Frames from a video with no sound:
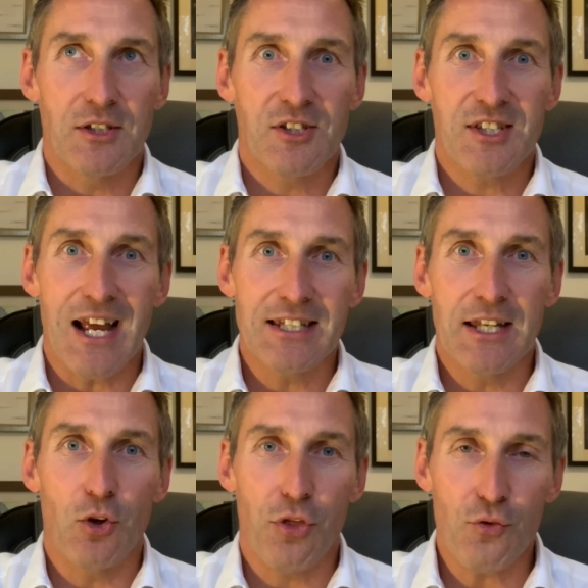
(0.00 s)
sat
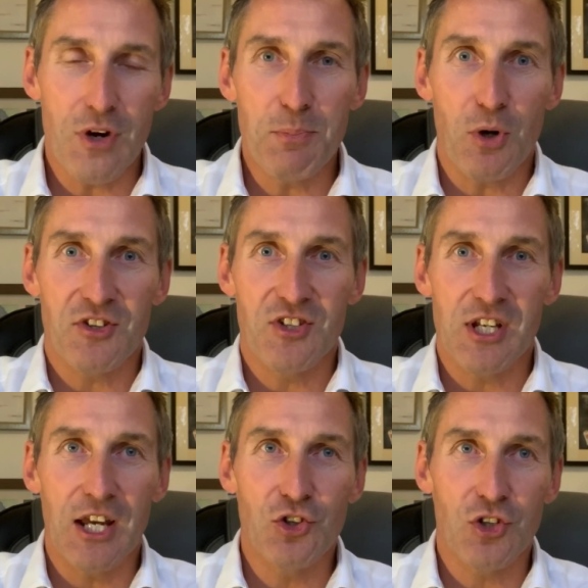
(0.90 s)
in on 3
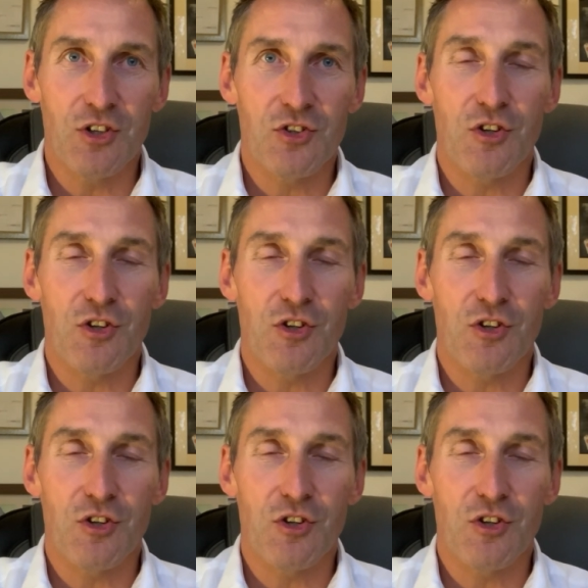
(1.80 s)
presentations.